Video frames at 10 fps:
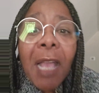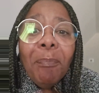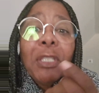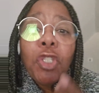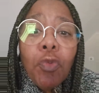
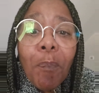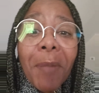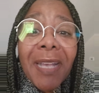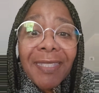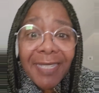but you
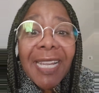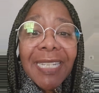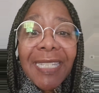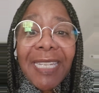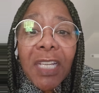must
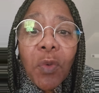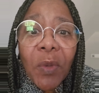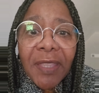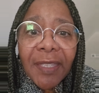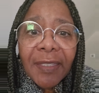deal
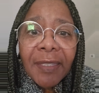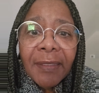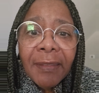with it,